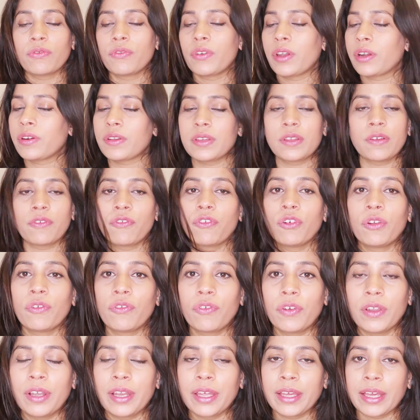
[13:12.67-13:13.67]
very
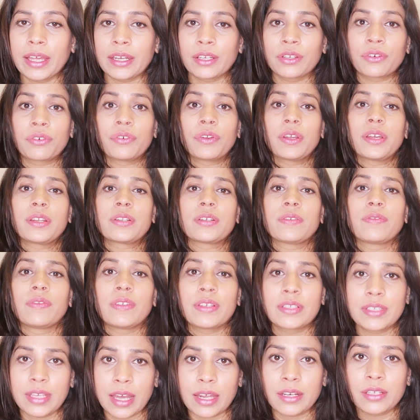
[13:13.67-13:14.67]
fulfilling and creatively
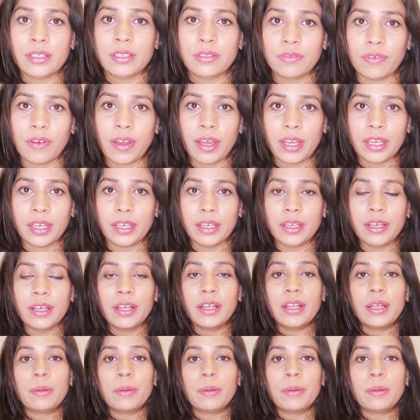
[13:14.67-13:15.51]
satisfying,